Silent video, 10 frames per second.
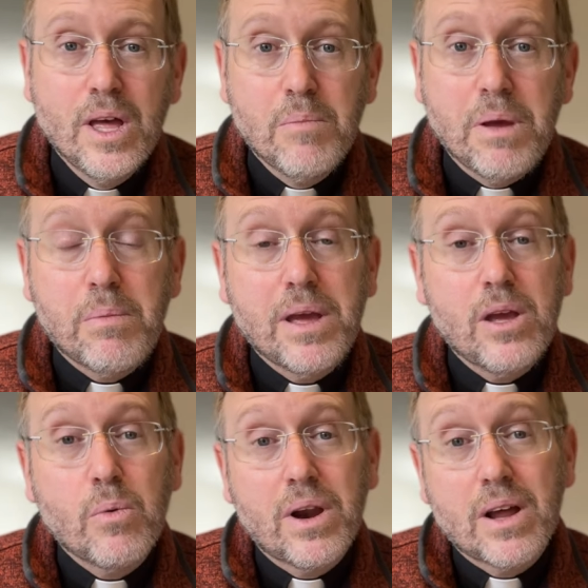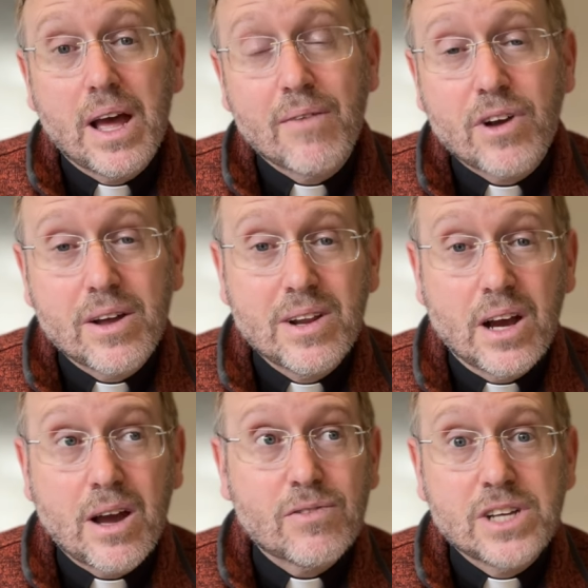Maybe you want to have a
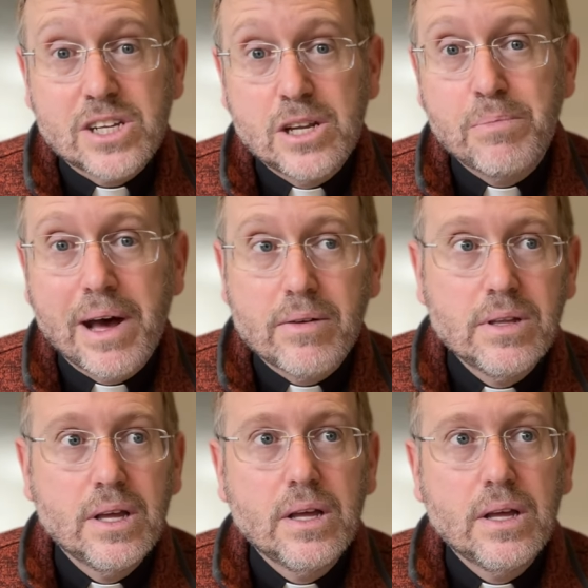conversation about